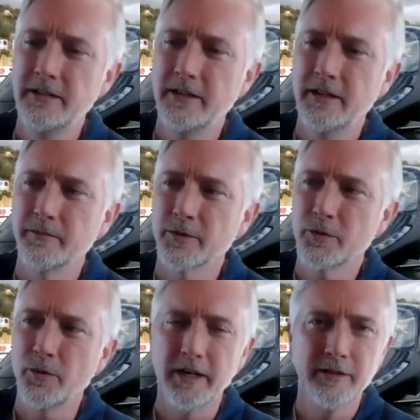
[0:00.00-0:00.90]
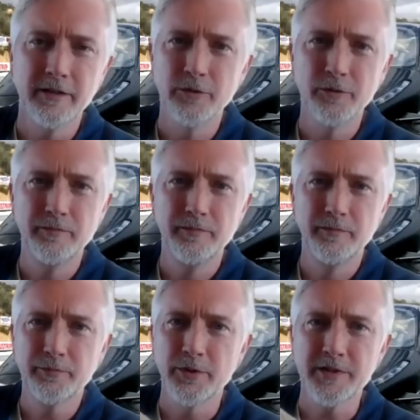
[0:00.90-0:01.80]
Required no
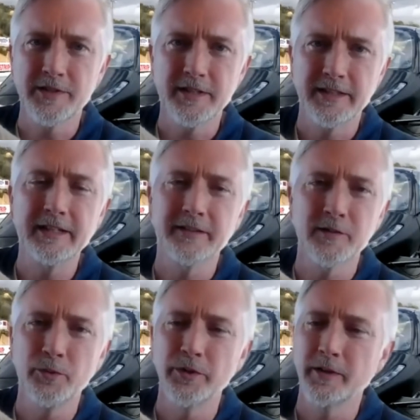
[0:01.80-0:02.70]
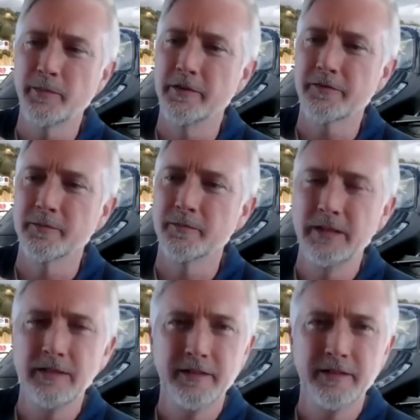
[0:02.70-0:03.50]
processing to get to this point, apart from